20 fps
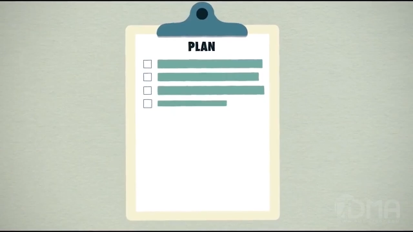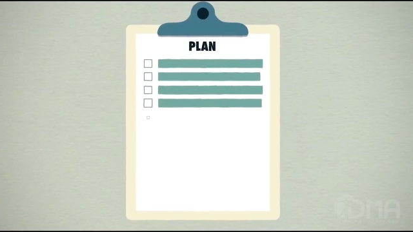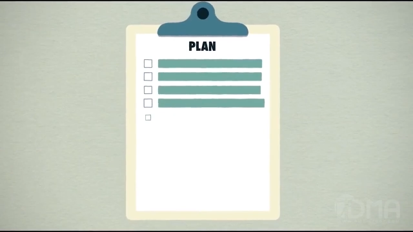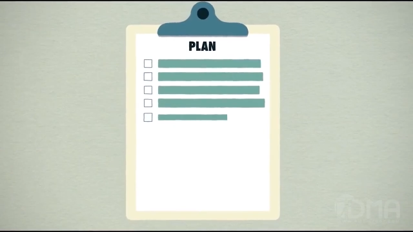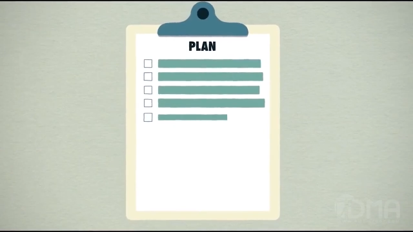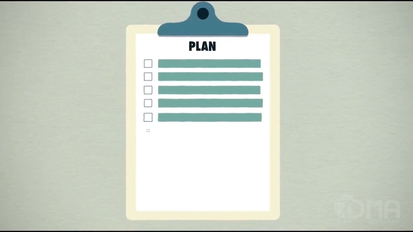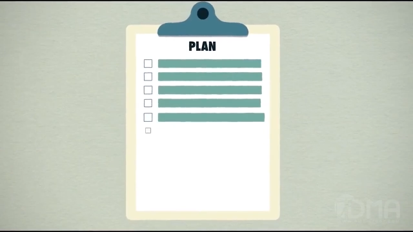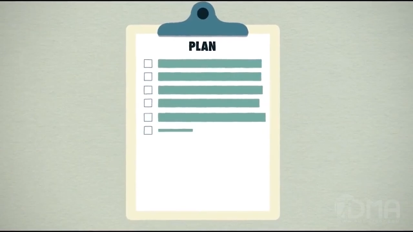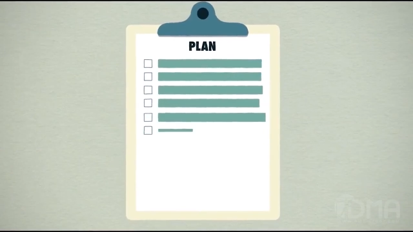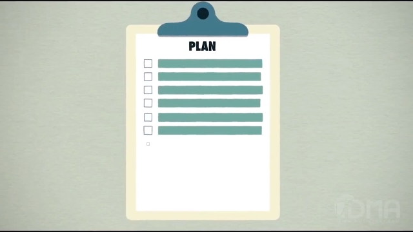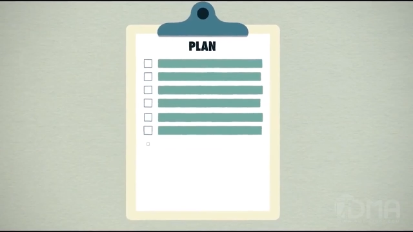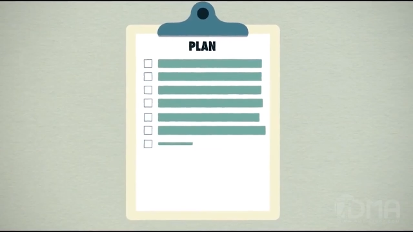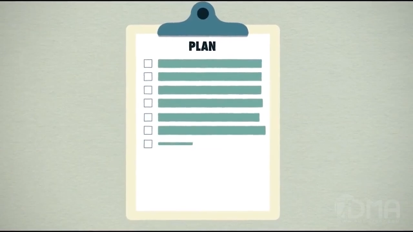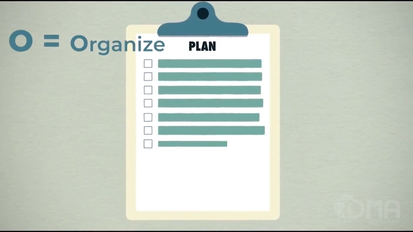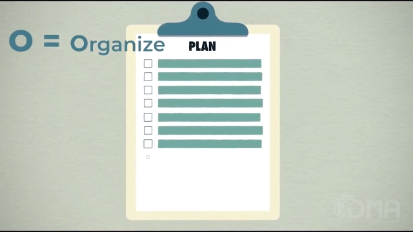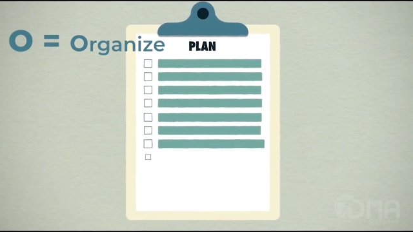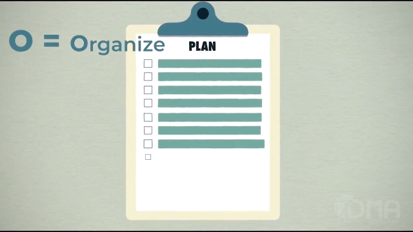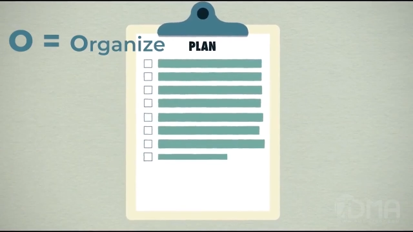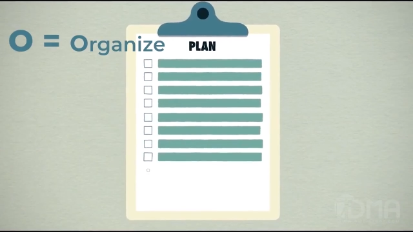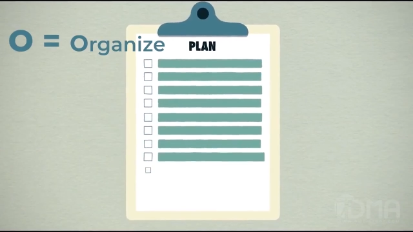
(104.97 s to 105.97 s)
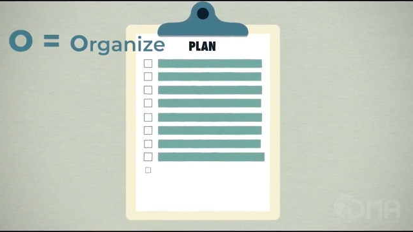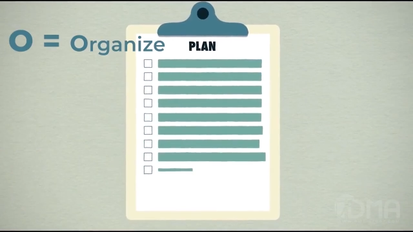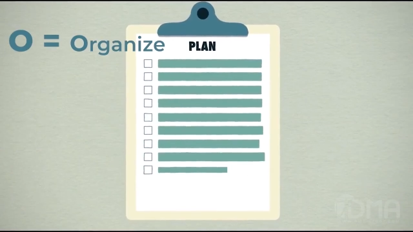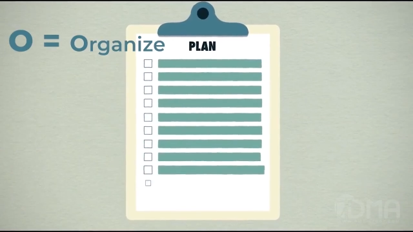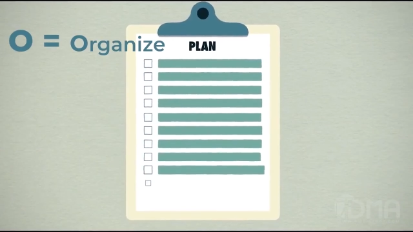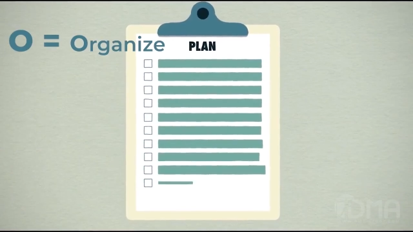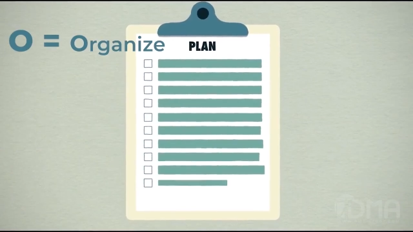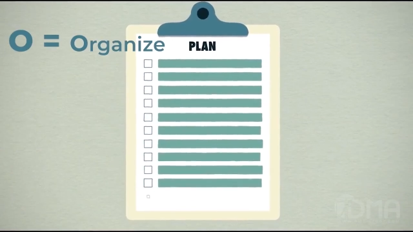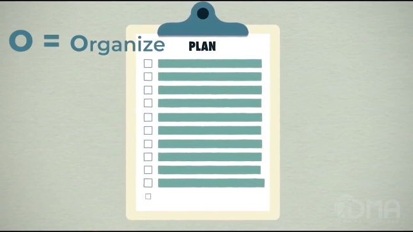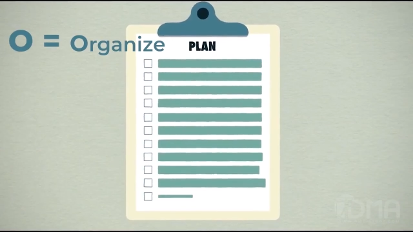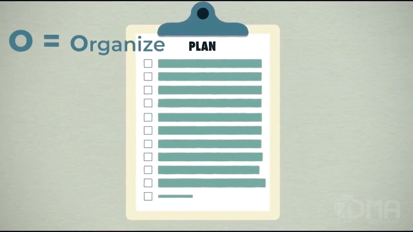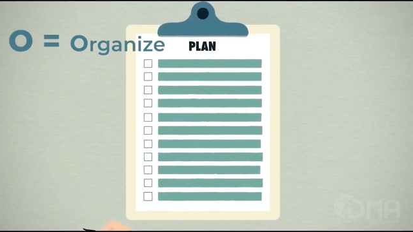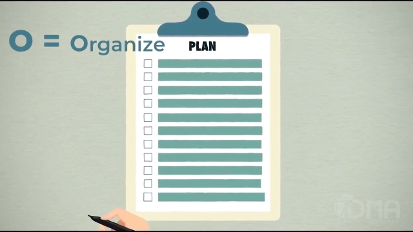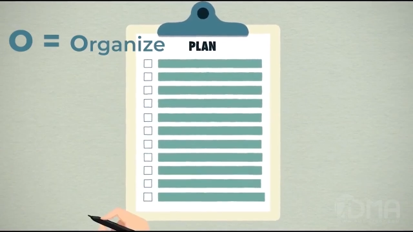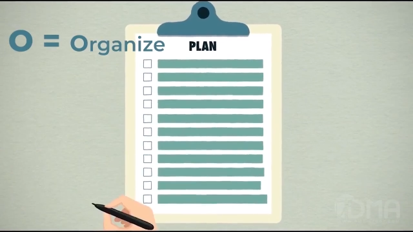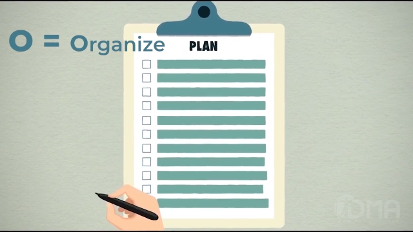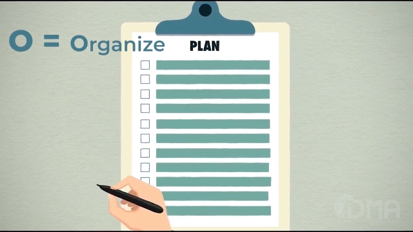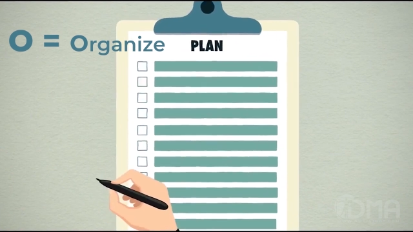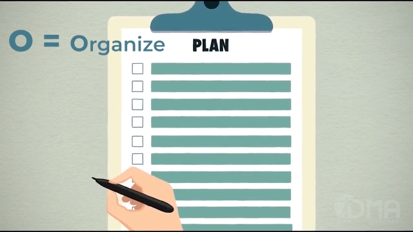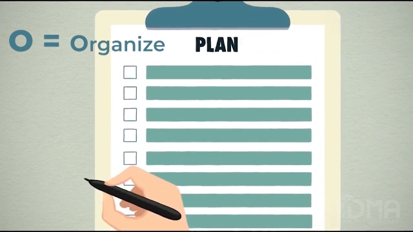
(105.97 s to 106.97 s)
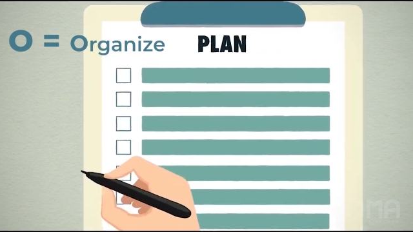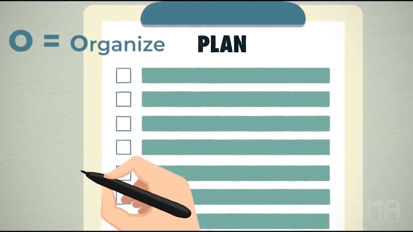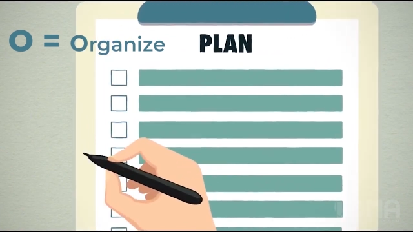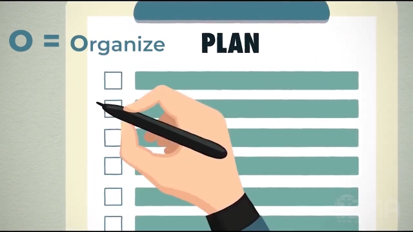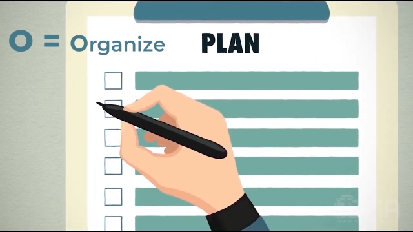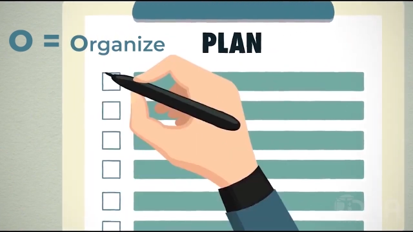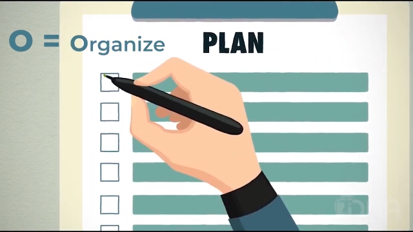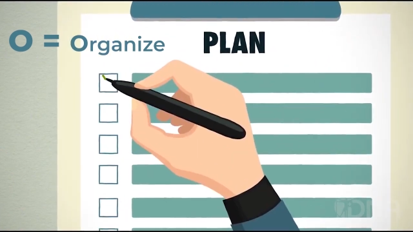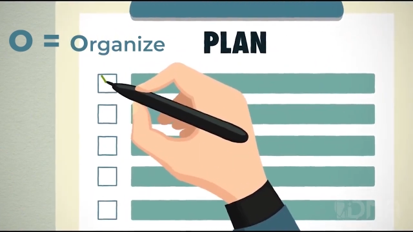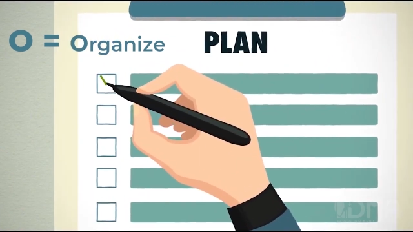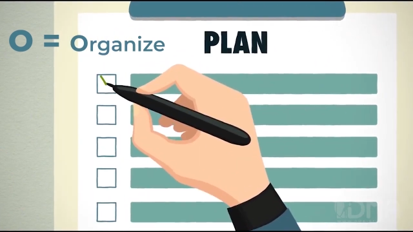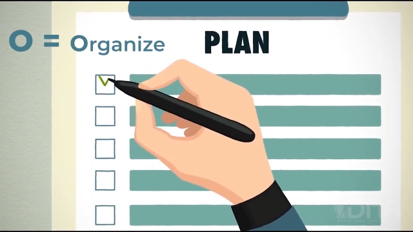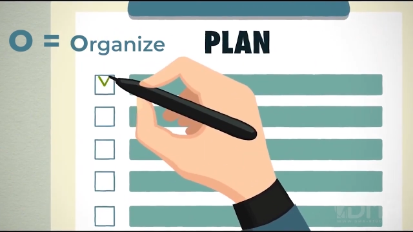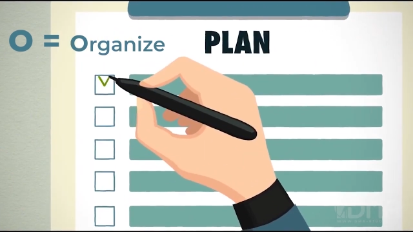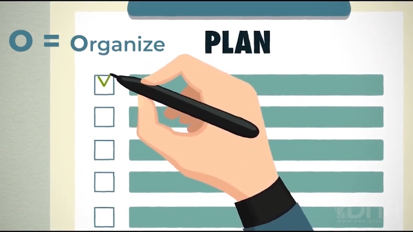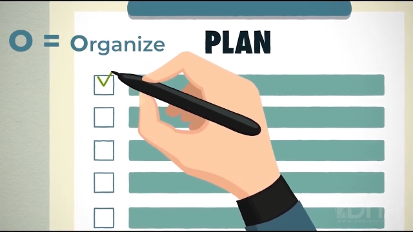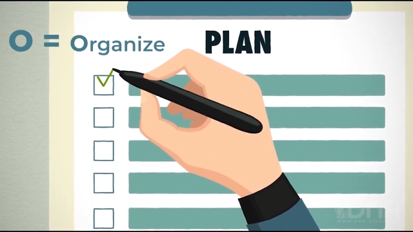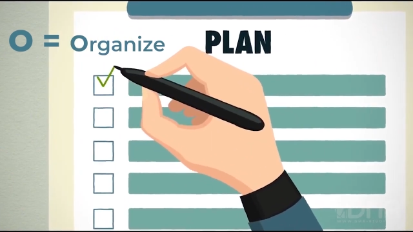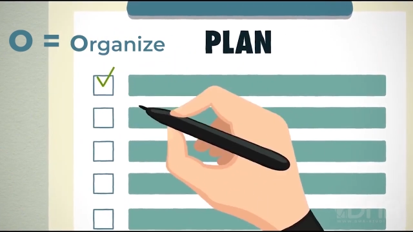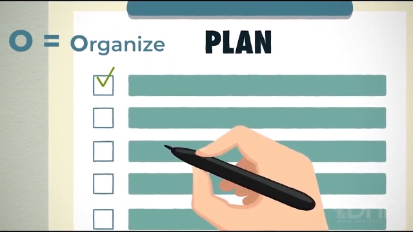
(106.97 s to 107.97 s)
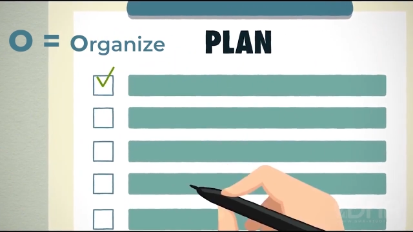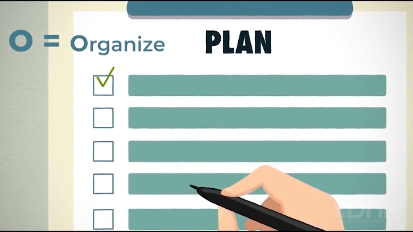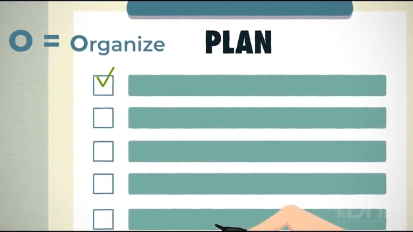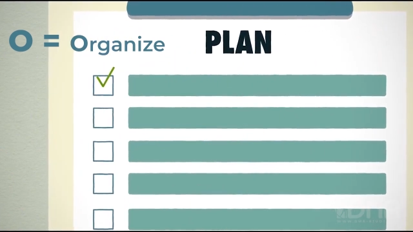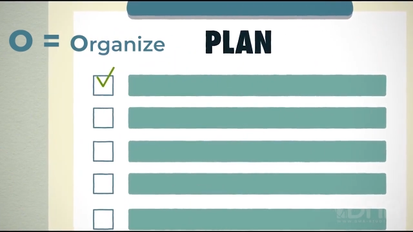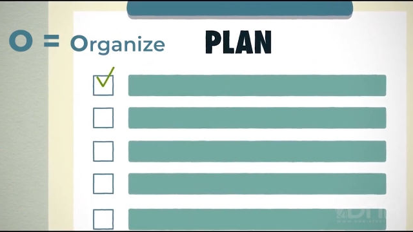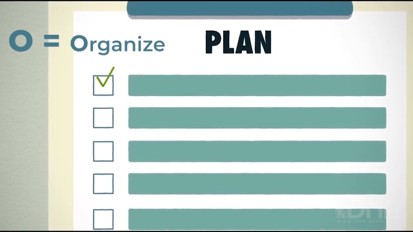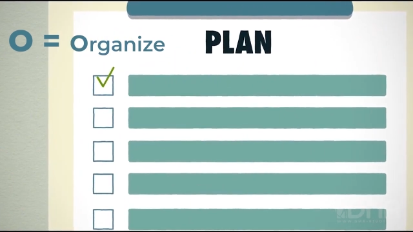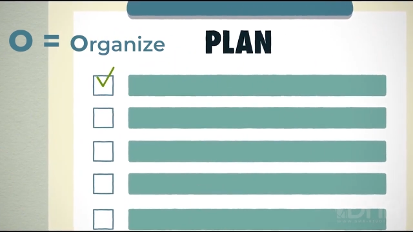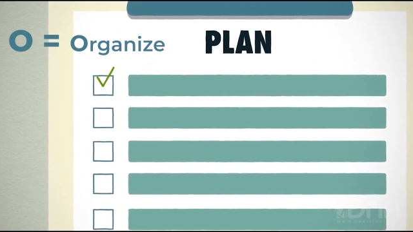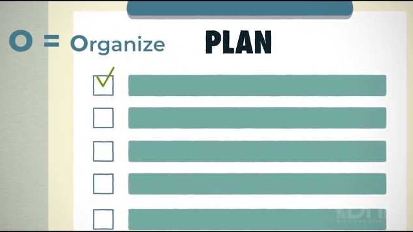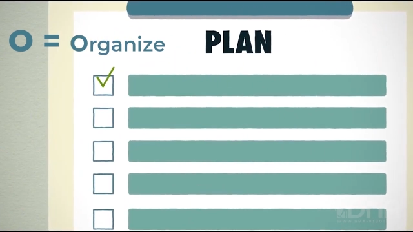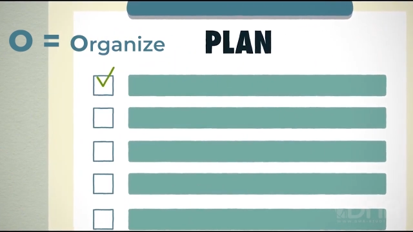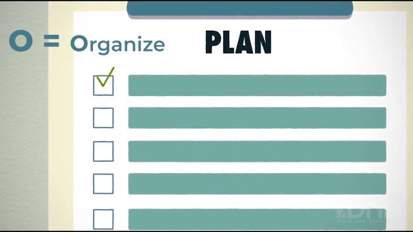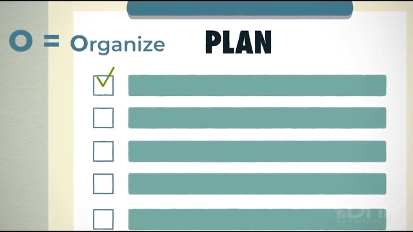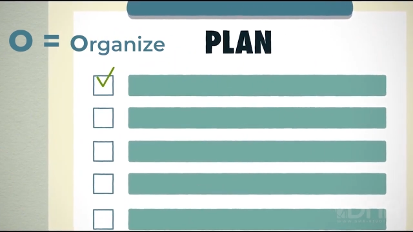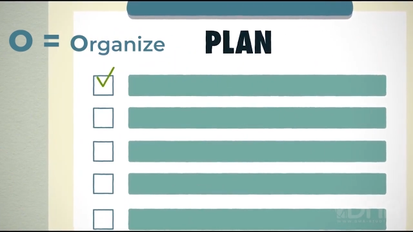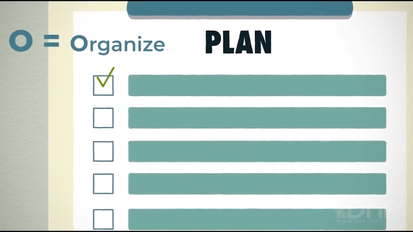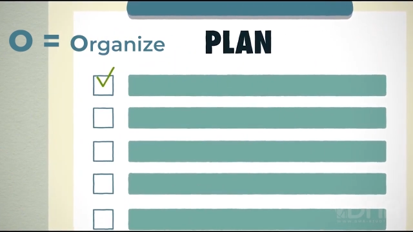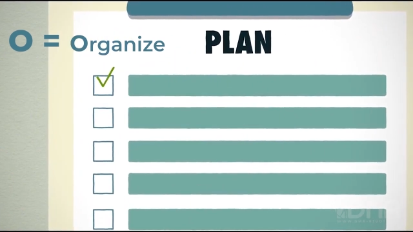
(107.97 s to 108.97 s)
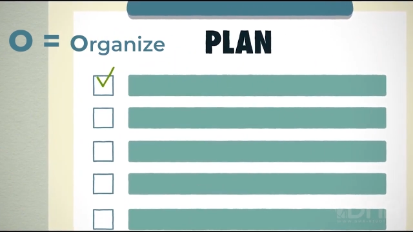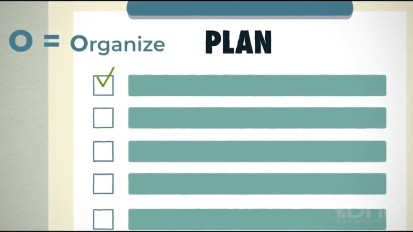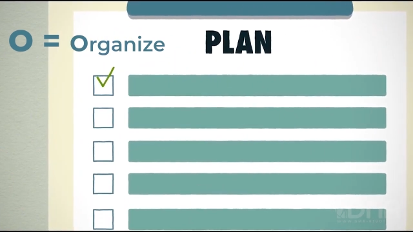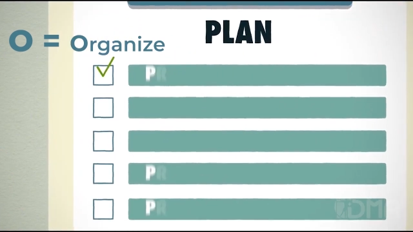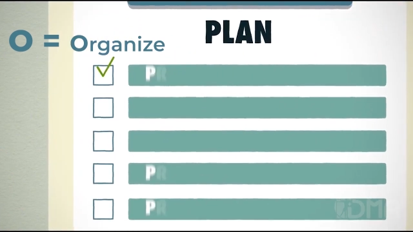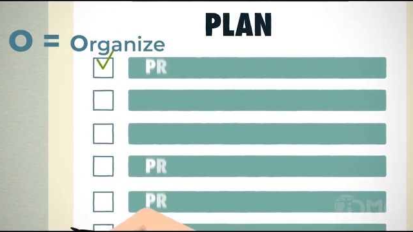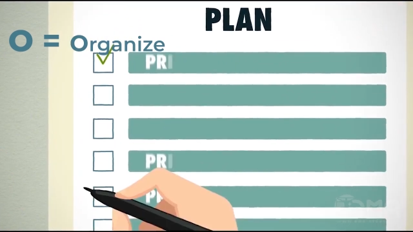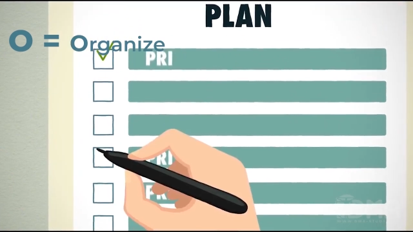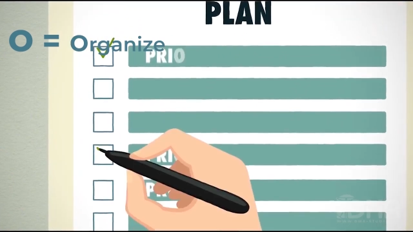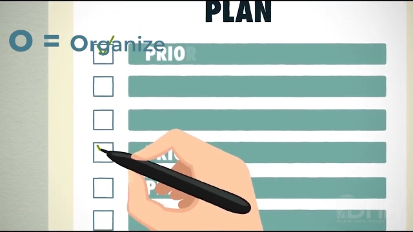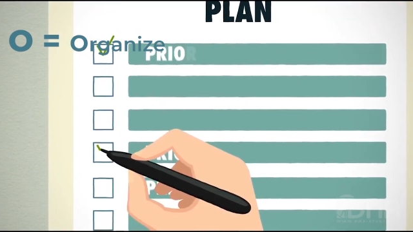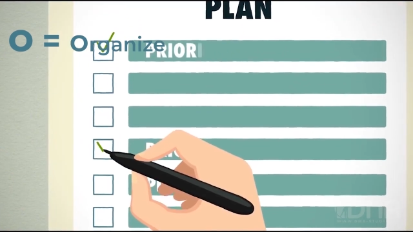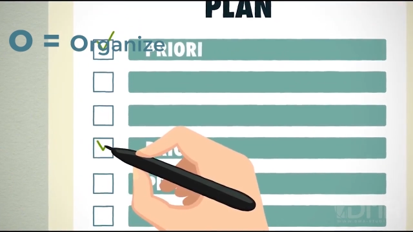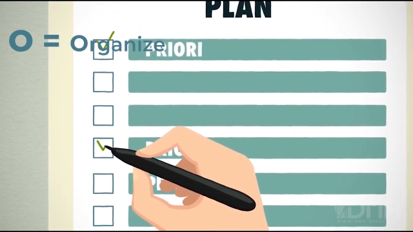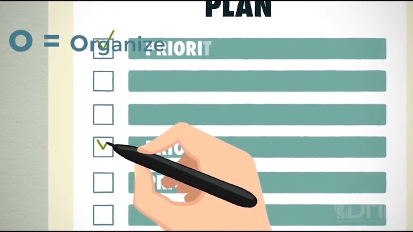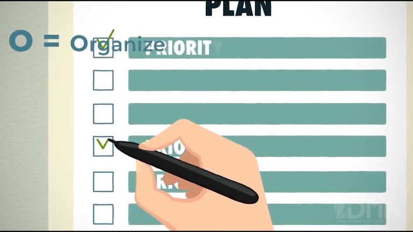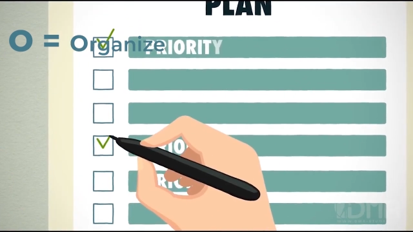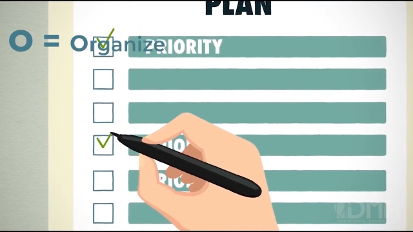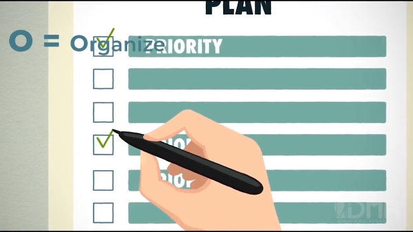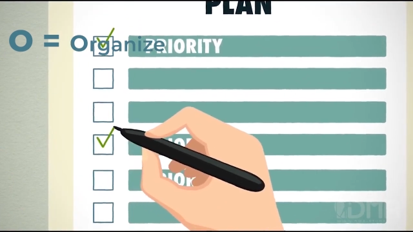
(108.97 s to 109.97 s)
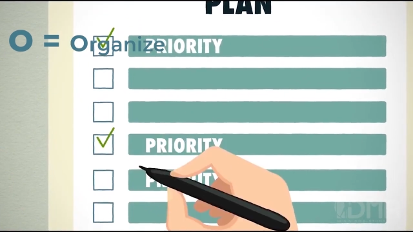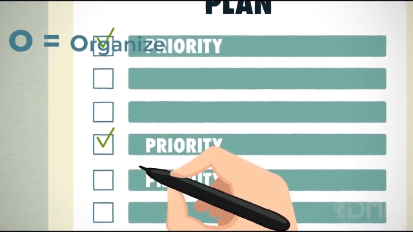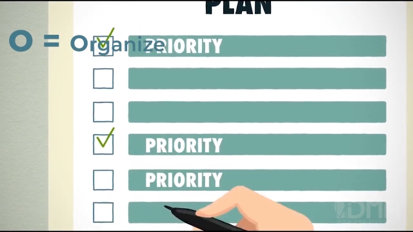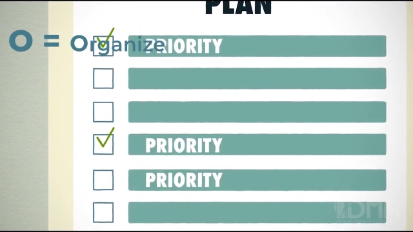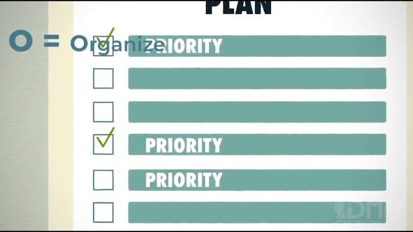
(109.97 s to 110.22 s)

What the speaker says: No face is visible, so there are no lips to read.